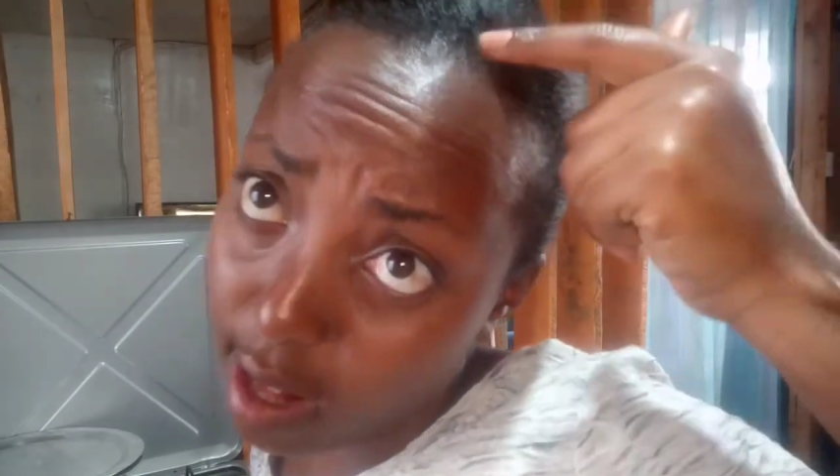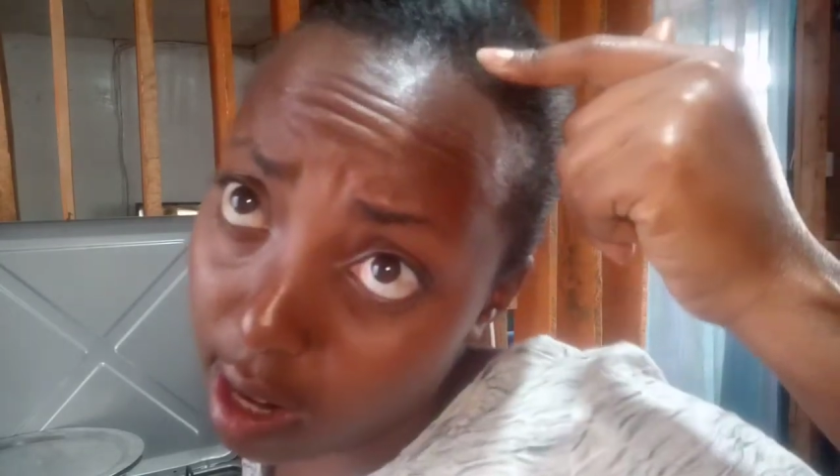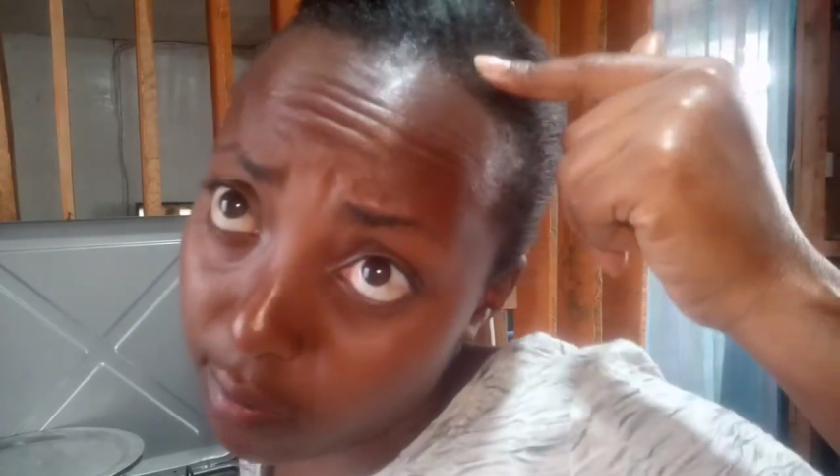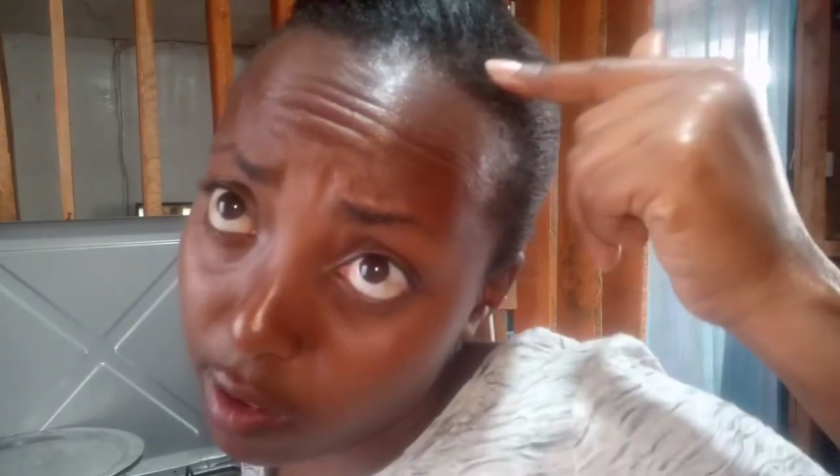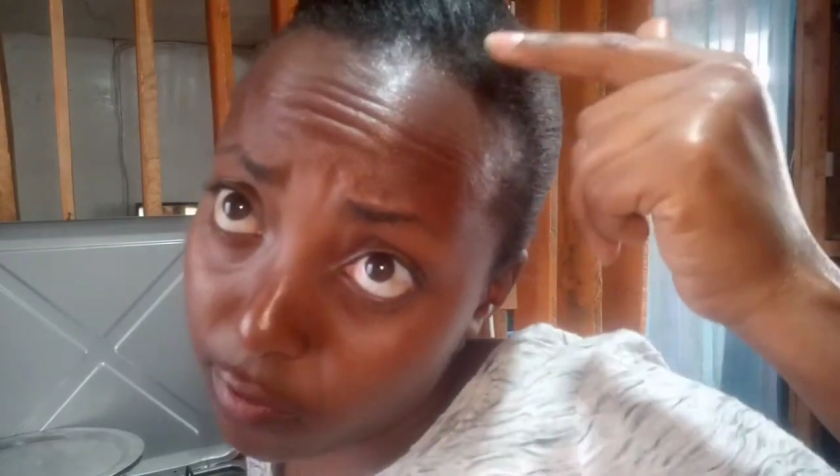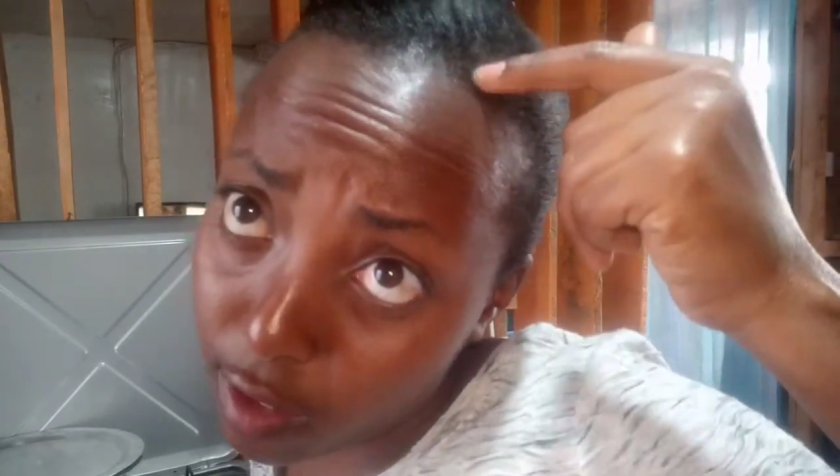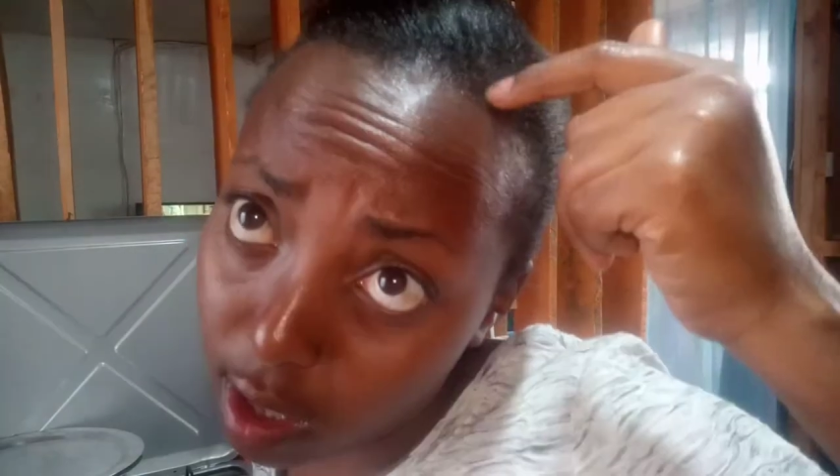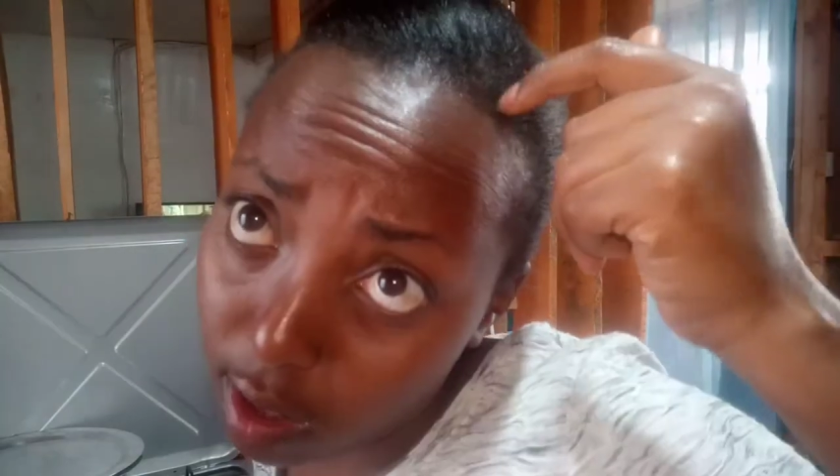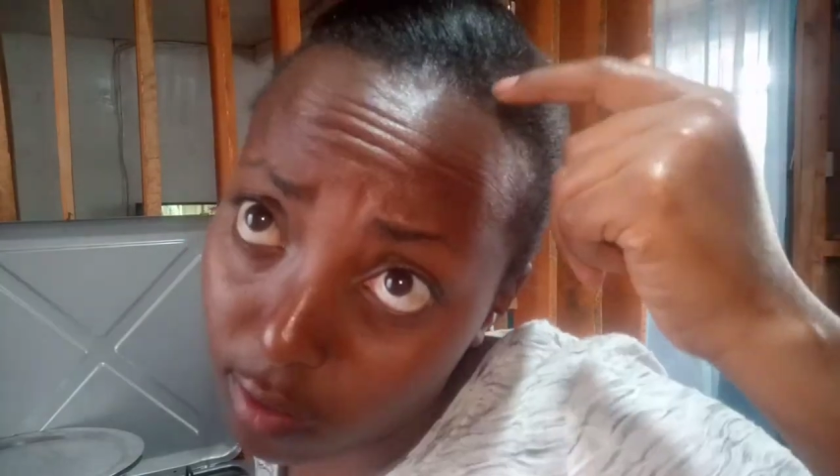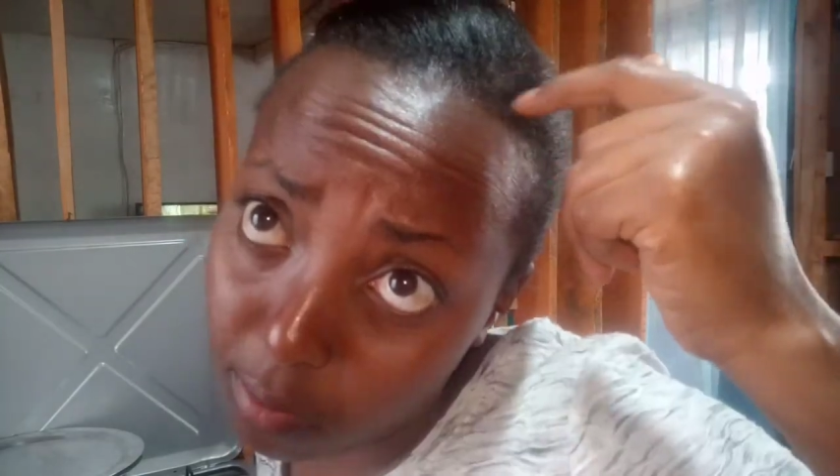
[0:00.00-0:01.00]
I love the
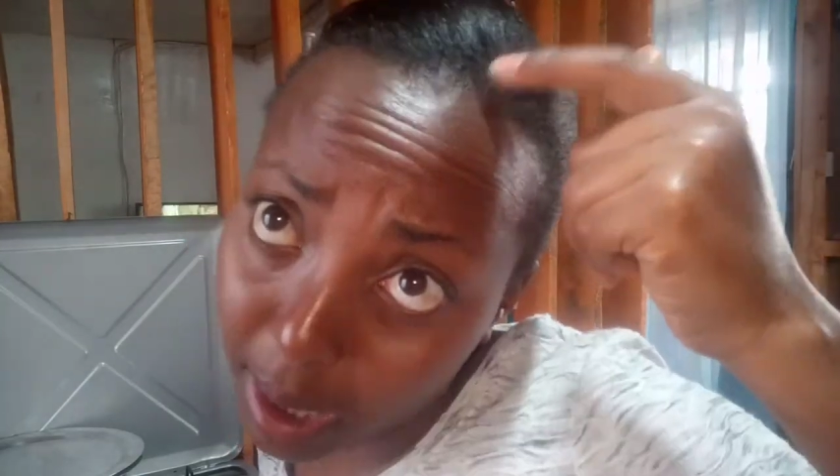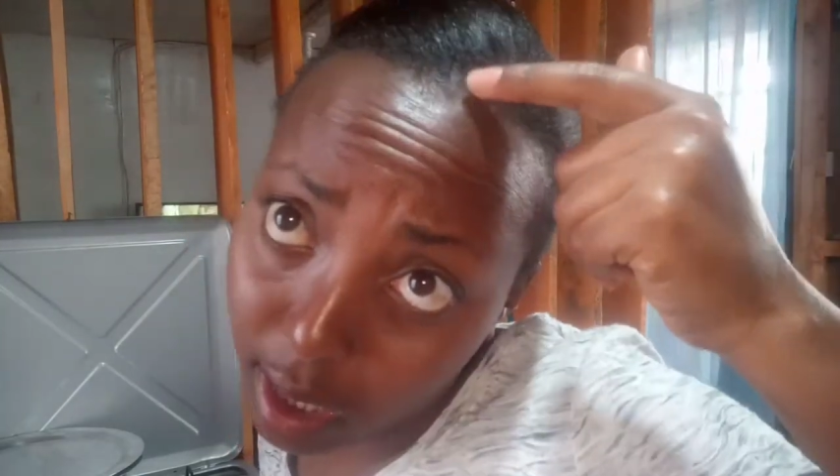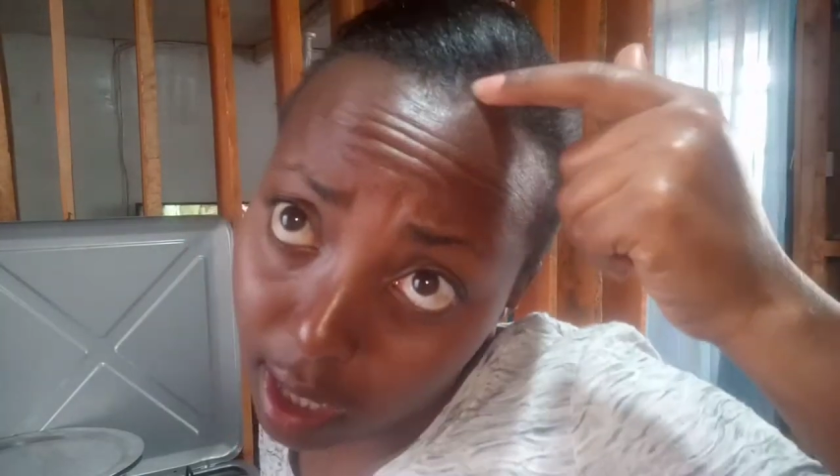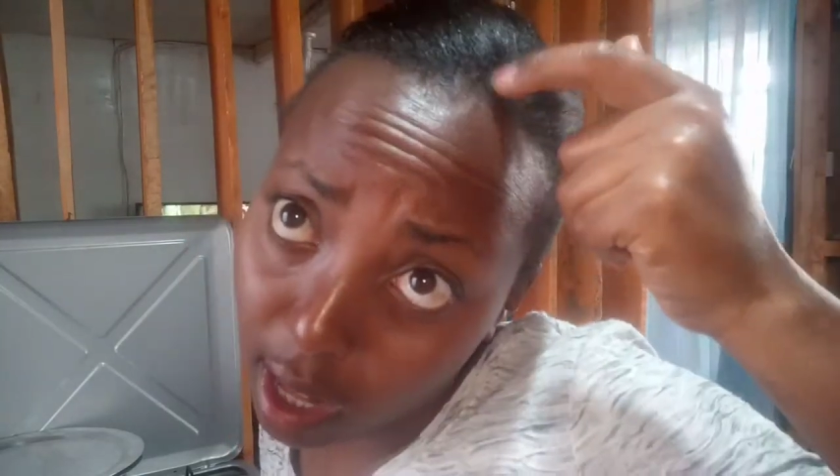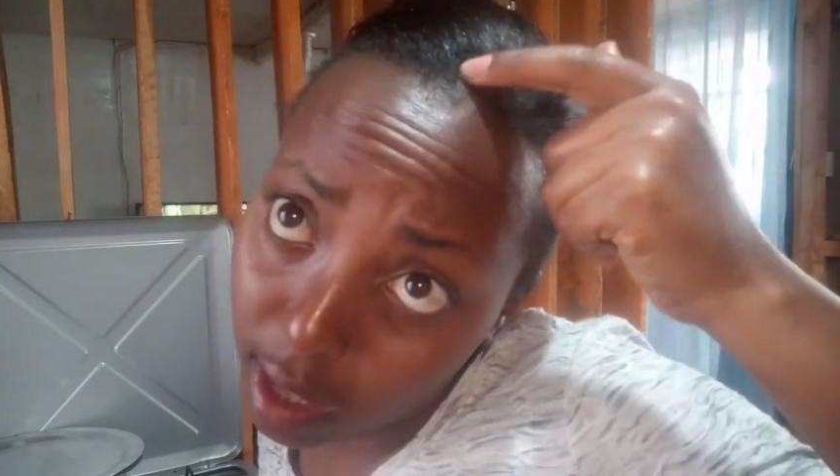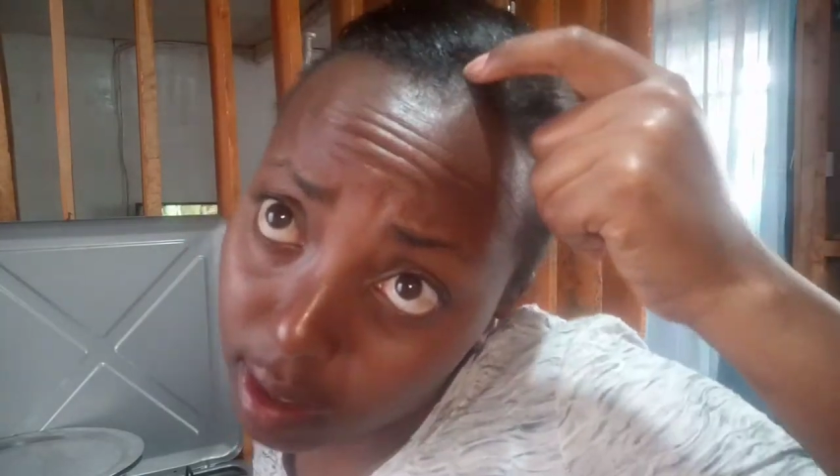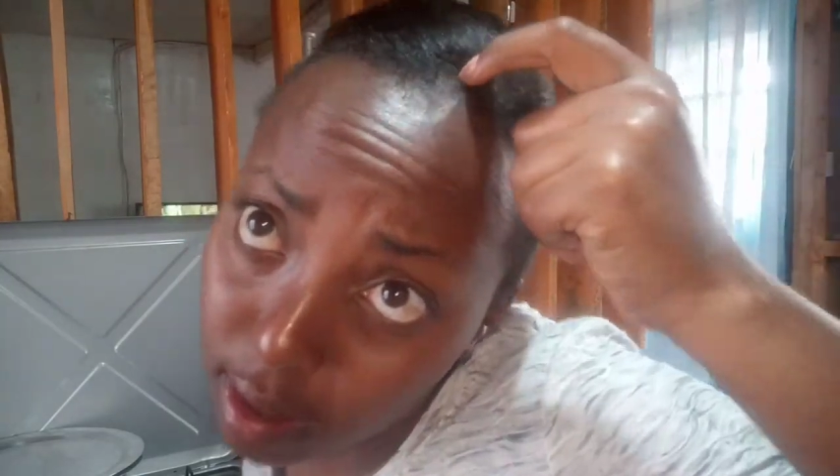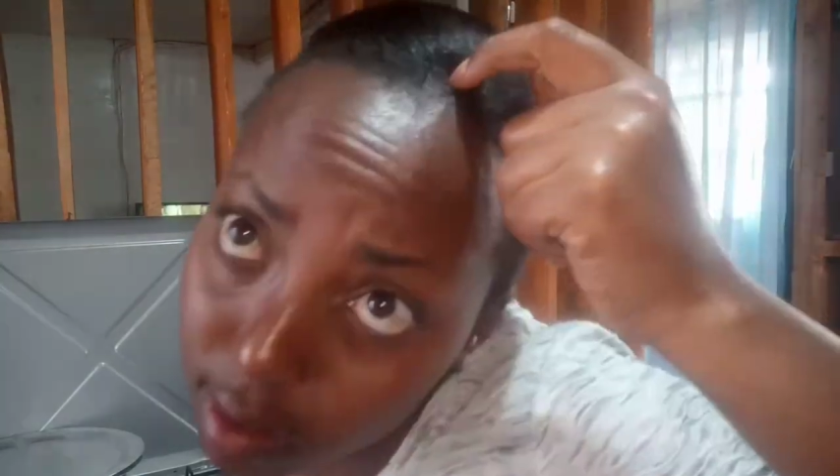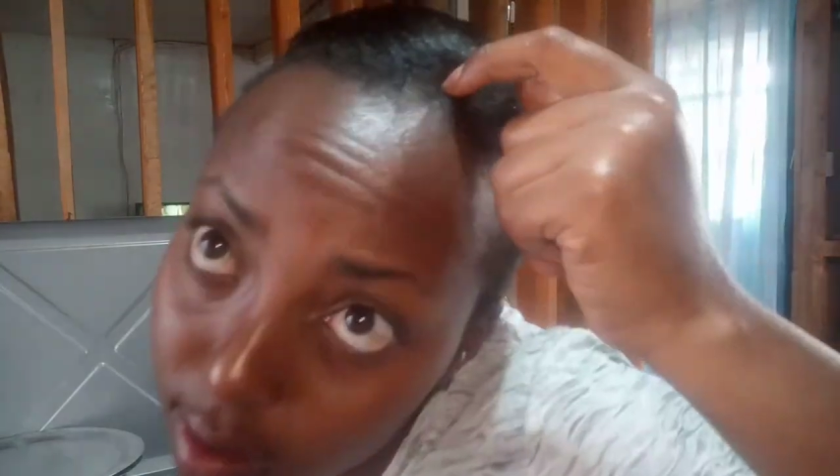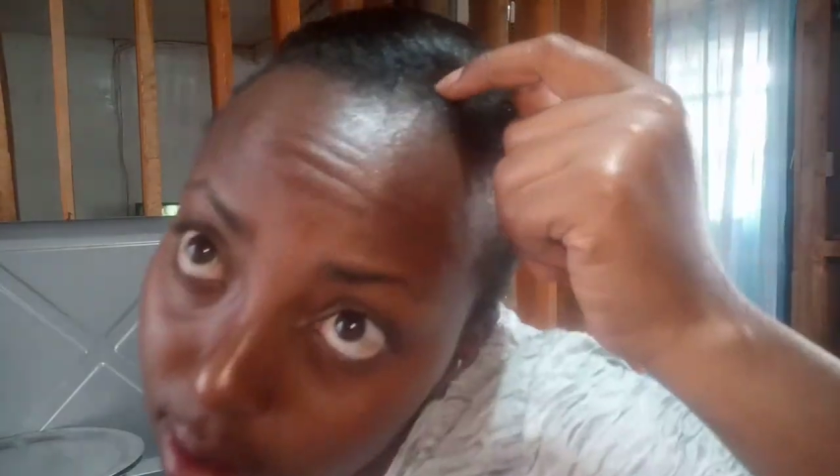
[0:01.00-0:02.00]
feeling of my curls.